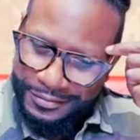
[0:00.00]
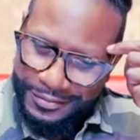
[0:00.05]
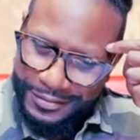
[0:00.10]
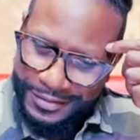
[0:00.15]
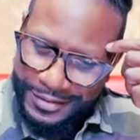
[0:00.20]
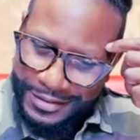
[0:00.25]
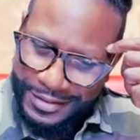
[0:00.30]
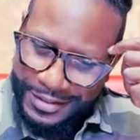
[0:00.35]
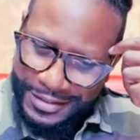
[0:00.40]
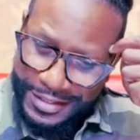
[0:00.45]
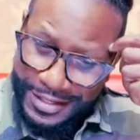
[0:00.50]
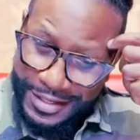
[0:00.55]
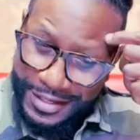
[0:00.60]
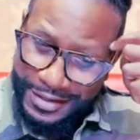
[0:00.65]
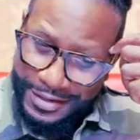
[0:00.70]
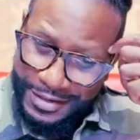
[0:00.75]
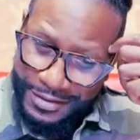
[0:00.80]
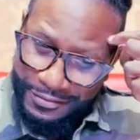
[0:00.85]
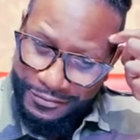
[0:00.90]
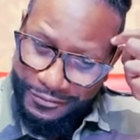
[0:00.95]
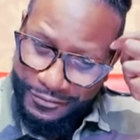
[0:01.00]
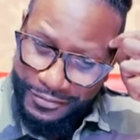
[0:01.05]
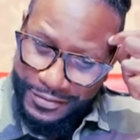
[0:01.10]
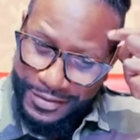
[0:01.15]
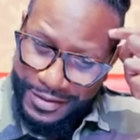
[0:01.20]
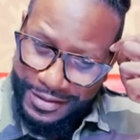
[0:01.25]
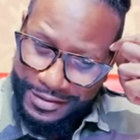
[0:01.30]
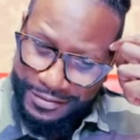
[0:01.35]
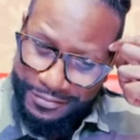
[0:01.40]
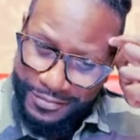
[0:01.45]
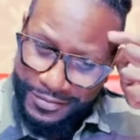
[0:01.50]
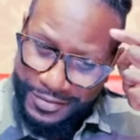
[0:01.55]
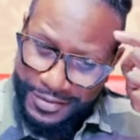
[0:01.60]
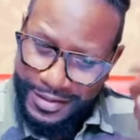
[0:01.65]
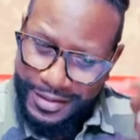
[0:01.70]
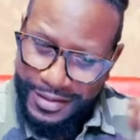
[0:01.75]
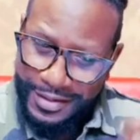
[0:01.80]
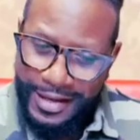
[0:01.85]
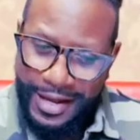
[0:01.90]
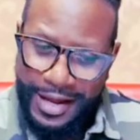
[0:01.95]
as they say,
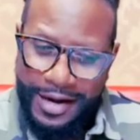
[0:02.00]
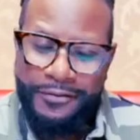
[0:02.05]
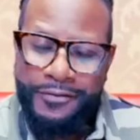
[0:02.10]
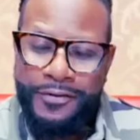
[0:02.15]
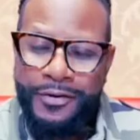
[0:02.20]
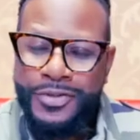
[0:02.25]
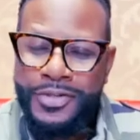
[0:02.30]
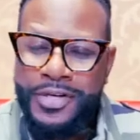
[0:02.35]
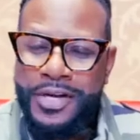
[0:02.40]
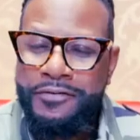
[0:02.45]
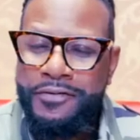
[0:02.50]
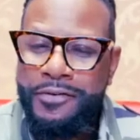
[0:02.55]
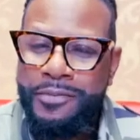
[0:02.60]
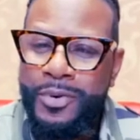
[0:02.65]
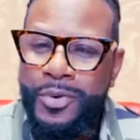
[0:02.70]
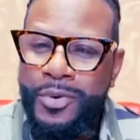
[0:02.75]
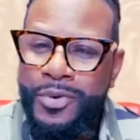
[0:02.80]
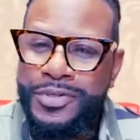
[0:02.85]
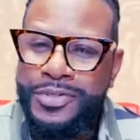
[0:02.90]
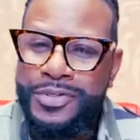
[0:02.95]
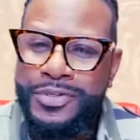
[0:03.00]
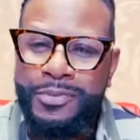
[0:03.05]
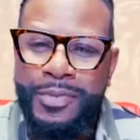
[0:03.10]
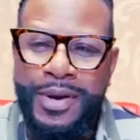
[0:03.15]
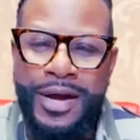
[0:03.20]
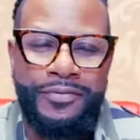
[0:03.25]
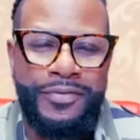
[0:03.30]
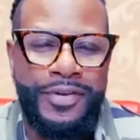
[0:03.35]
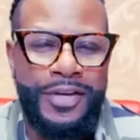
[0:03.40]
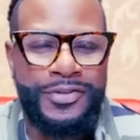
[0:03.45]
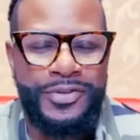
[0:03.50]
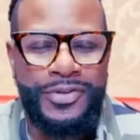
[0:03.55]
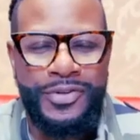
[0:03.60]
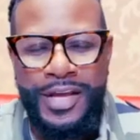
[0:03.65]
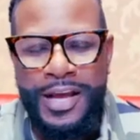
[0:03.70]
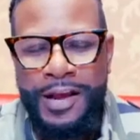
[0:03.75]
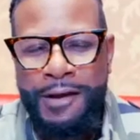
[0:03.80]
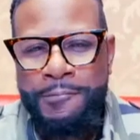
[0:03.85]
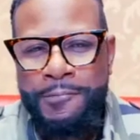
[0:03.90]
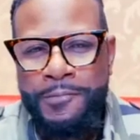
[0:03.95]
got it firsthand from the horse's mouth
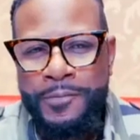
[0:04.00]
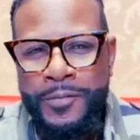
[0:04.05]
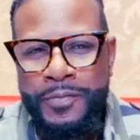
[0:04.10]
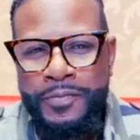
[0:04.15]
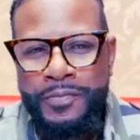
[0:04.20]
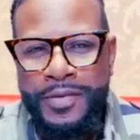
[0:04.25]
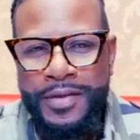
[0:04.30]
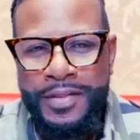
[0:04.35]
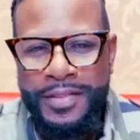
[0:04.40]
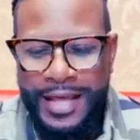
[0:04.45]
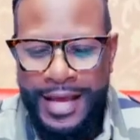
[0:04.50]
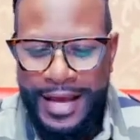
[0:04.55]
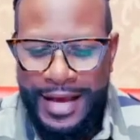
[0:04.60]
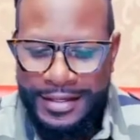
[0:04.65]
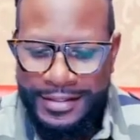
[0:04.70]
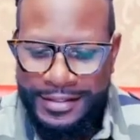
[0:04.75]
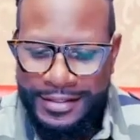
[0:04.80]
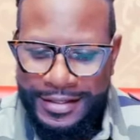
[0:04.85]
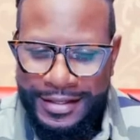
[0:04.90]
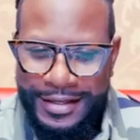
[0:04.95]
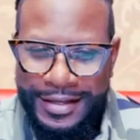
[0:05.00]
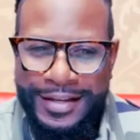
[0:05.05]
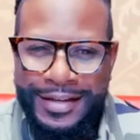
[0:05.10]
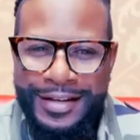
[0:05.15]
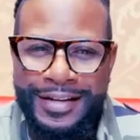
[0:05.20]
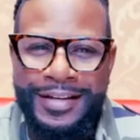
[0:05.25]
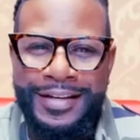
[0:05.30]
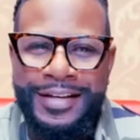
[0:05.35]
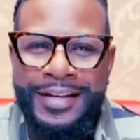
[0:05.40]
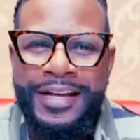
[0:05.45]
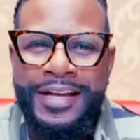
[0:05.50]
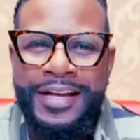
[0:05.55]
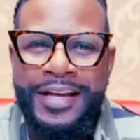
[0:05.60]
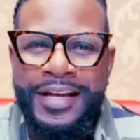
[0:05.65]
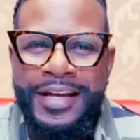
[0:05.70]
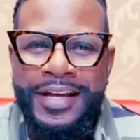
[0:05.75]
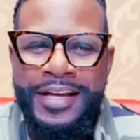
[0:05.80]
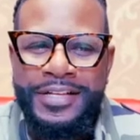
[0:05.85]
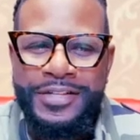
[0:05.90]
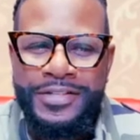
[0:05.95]
yesterday, that
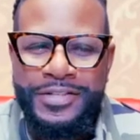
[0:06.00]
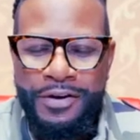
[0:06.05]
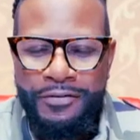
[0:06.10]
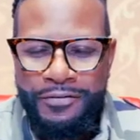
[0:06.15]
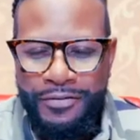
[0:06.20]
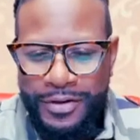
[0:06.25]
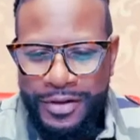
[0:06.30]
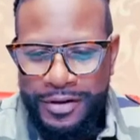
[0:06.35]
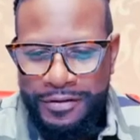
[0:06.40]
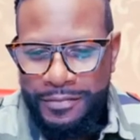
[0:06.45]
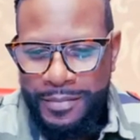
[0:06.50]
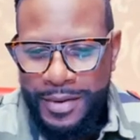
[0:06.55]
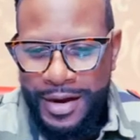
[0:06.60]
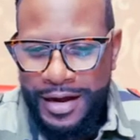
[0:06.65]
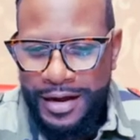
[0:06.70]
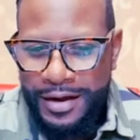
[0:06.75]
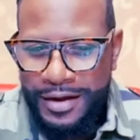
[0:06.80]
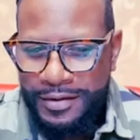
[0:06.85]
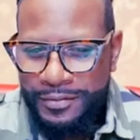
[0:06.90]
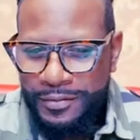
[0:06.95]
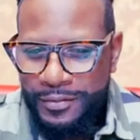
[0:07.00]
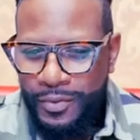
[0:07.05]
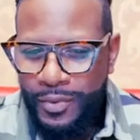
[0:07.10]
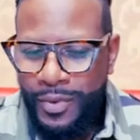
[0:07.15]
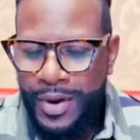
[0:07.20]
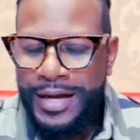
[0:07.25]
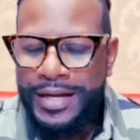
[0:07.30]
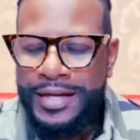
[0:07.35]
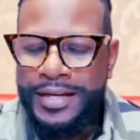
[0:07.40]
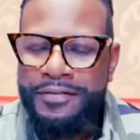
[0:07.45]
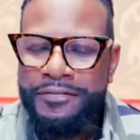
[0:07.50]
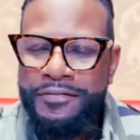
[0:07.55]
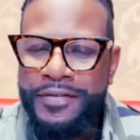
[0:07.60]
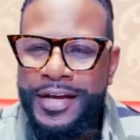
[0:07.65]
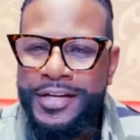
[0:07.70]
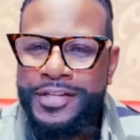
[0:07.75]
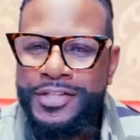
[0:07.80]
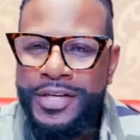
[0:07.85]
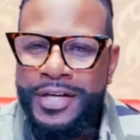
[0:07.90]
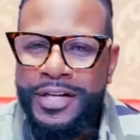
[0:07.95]
several of my white
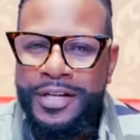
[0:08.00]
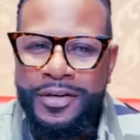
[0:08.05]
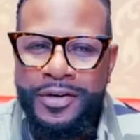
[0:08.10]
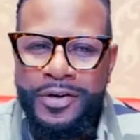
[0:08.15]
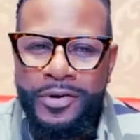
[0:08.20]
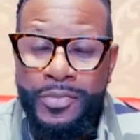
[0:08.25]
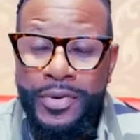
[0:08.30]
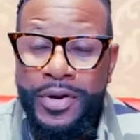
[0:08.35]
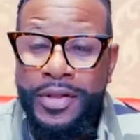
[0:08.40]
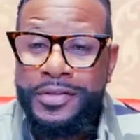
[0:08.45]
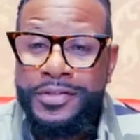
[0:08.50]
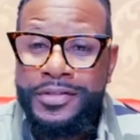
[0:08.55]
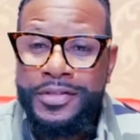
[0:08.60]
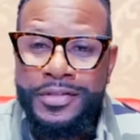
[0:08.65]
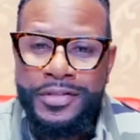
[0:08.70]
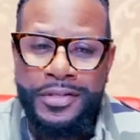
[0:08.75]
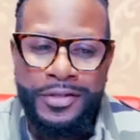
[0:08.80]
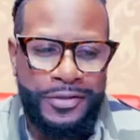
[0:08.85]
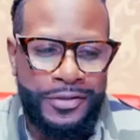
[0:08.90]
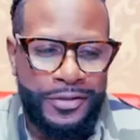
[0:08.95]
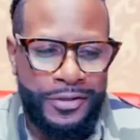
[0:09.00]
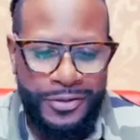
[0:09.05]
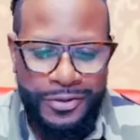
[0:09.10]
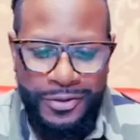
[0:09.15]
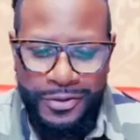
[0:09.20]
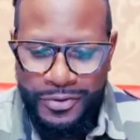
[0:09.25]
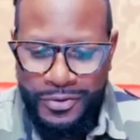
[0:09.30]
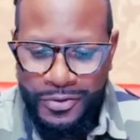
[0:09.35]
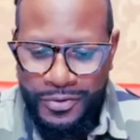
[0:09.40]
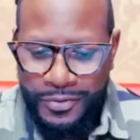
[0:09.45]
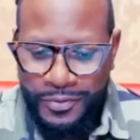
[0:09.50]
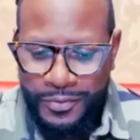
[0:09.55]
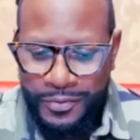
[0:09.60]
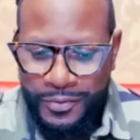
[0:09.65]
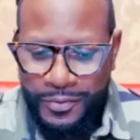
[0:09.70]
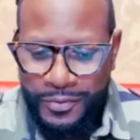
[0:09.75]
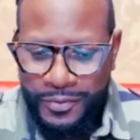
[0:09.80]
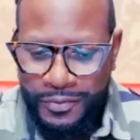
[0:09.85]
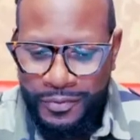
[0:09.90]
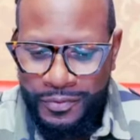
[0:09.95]
evangelical brothers and sisters who
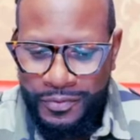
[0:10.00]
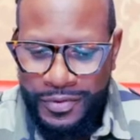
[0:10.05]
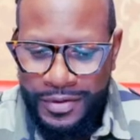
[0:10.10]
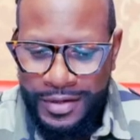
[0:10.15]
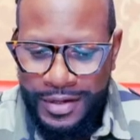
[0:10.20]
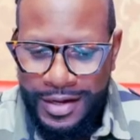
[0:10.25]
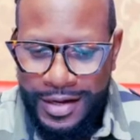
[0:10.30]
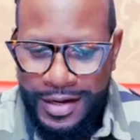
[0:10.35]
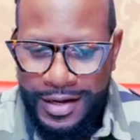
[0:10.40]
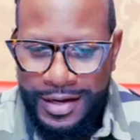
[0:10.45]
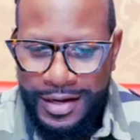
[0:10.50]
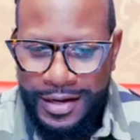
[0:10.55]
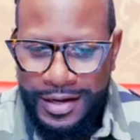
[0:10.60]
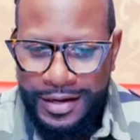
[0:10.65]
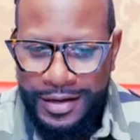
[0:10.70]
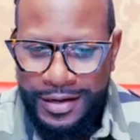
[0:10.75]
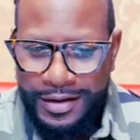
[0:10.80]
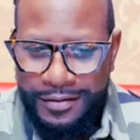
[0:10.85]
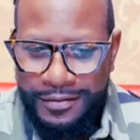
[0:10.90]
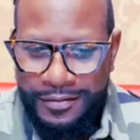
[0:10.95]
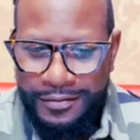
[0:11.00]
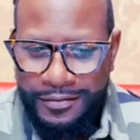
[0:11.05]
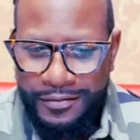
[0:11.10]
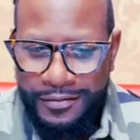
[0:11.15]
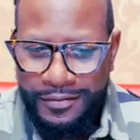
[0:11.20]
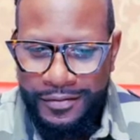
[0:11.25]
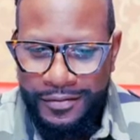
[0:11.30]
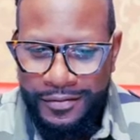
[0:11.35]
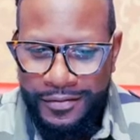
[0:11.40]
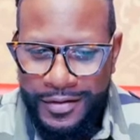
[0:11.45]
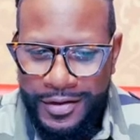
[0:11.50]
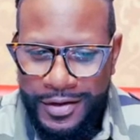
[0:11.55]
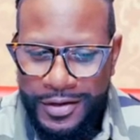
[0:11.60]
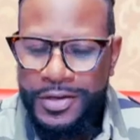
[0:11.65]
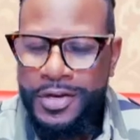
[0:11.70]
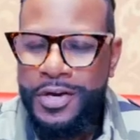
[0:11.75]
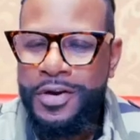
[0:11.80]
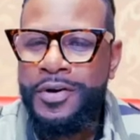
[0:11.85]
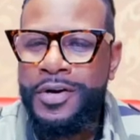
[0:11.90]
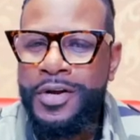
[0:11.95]
a
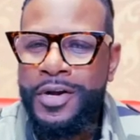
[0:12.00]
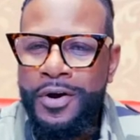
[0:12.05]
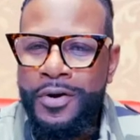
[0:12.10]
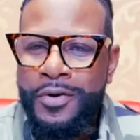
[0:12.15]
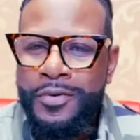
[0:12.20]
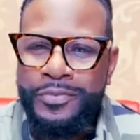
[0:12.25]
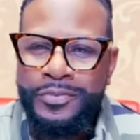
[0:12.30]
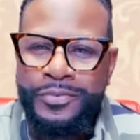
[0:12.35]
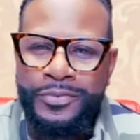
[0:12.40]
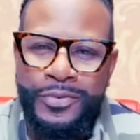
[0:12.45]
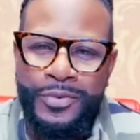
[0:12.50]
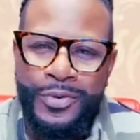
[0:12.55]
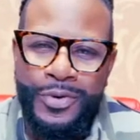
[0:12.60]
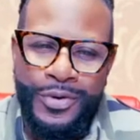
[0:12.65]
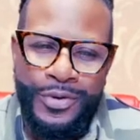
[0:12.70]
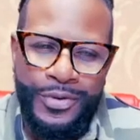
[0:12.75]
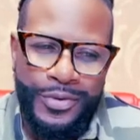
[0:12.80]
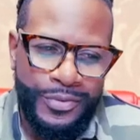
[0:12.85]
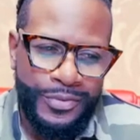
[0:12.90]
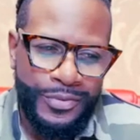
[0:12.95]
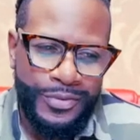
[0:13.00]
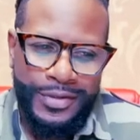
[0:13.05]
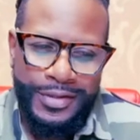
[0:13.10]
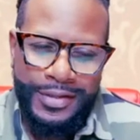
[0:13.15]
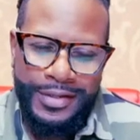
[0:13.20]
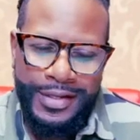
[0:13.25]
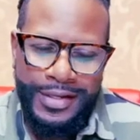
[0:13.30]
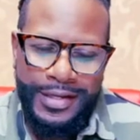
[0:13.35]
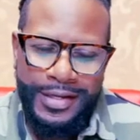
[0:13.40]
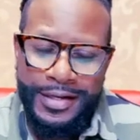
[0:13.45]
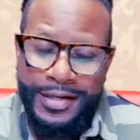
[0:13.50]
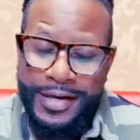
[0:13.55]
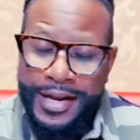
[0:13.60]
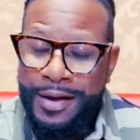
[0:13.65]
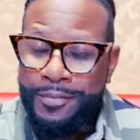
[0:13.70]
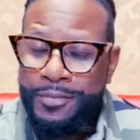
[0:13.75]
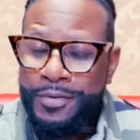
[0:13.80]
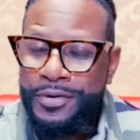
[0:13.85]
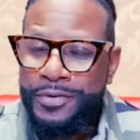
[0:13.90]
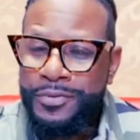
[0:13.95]
year ago were
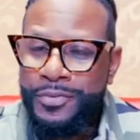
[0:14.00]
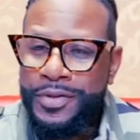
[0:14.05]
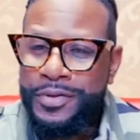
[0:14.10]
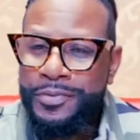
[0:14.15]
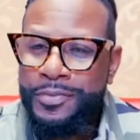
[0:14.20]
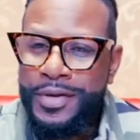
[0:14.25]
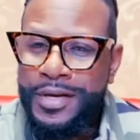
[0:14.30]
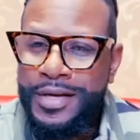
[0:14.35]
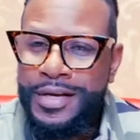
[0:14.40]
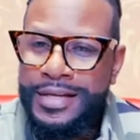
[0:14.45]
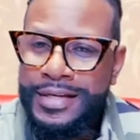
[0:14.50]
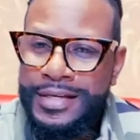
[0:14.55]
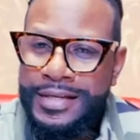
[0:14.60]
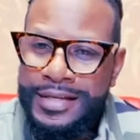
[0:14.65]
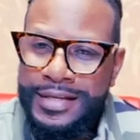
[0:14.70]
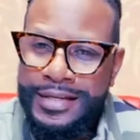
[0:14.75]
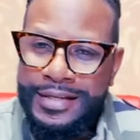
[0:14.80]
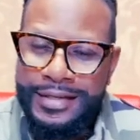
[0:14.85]
enamored with me and